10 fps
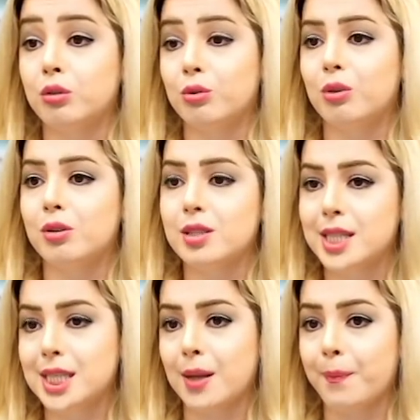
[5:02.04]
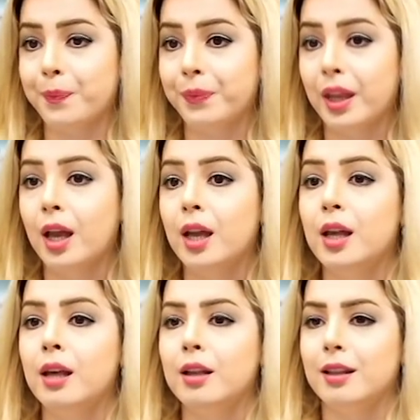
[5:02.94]
control system.
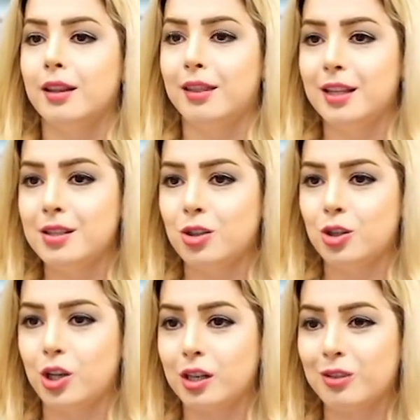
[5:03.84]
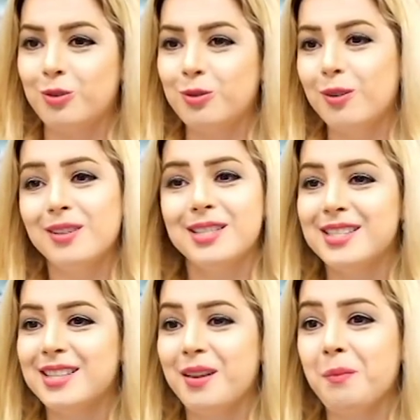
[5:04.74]
This shared control
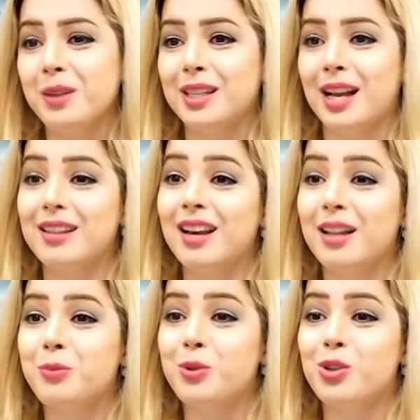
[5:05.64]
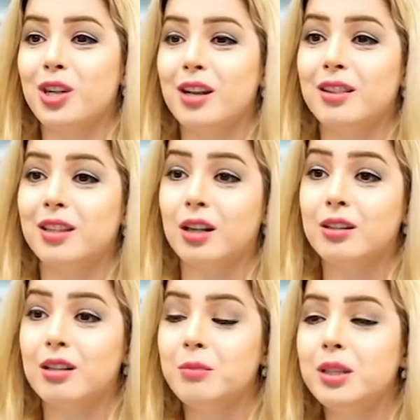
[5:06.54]
system can help to share the
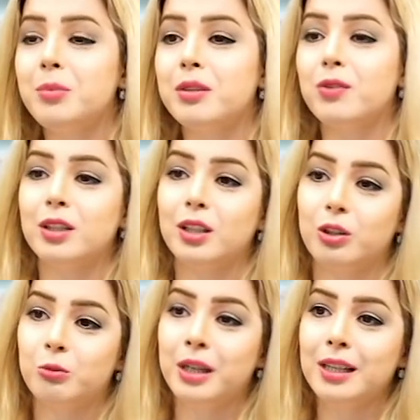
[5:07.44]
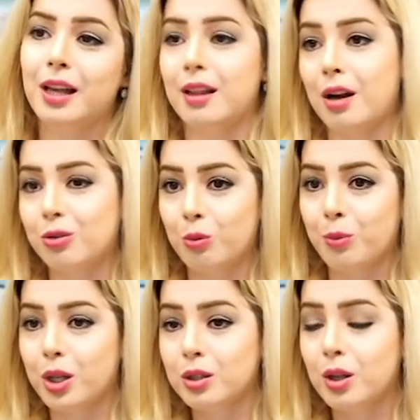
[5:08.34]
autonomy between human and our
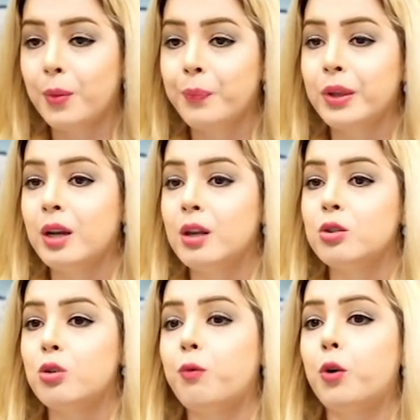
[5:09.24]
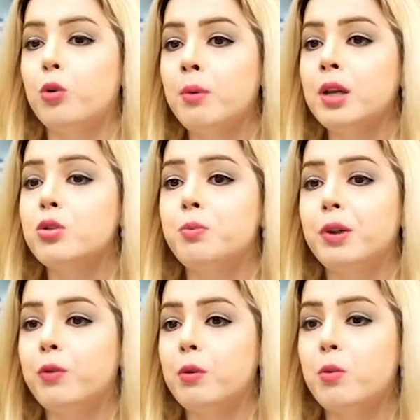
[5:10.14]
robot. So for robots to
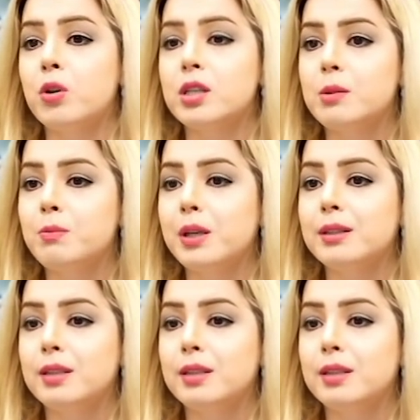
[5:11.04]
perform more simple